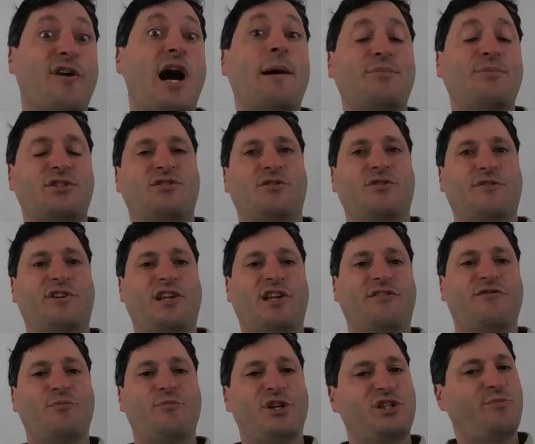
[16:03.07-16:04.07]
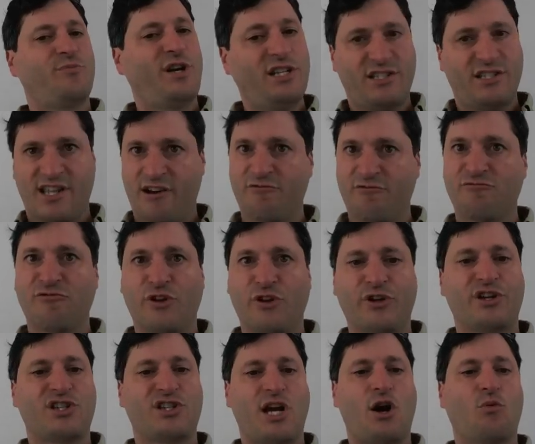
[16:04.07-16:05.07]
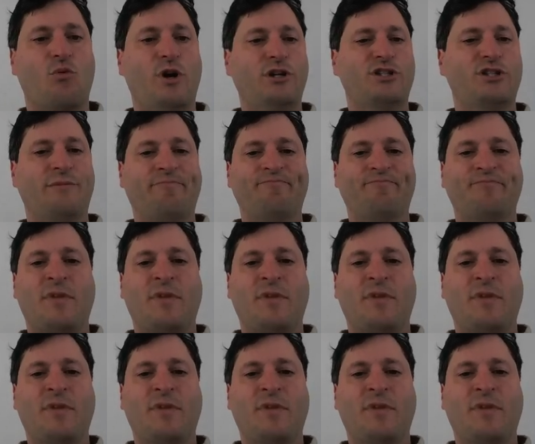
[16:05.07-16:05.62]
hops sort of getting from place to place. That really is how it works.